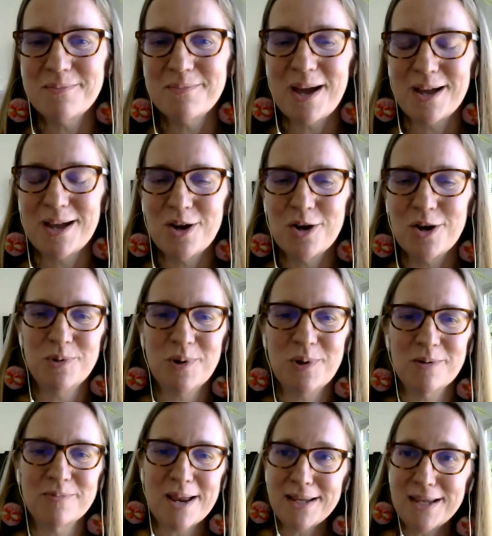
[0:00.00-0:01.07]
I hope you are
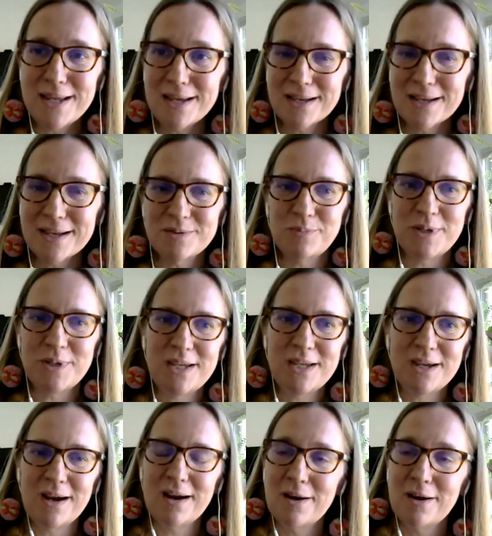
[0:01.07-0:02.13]
ready because we
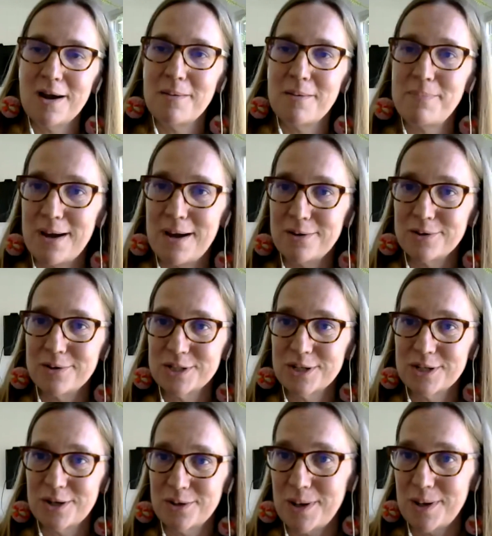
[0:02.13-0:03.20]
are about to
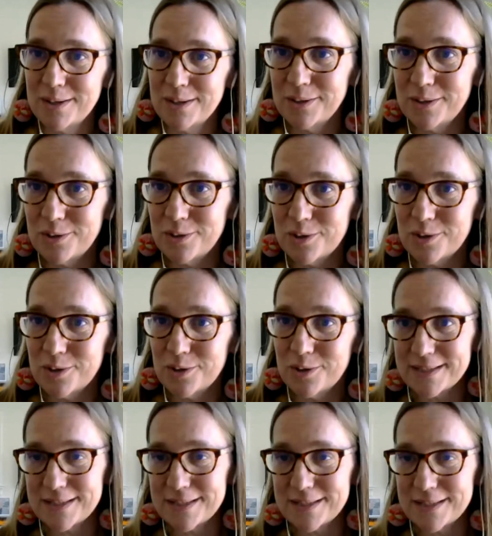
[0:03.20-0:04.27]
go on a little
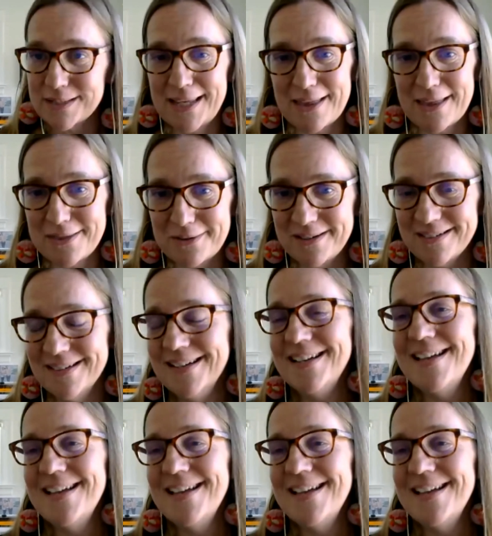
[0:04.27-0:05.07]
quest together.